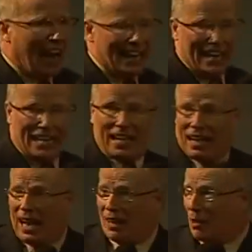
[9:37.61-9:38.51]

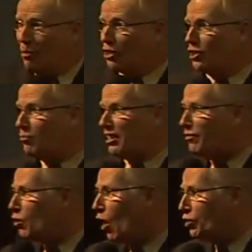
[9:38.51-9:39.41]
And the Muslims,
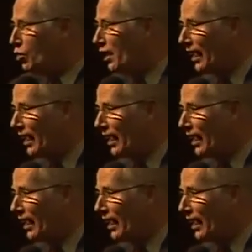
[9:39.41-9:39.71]
if you go to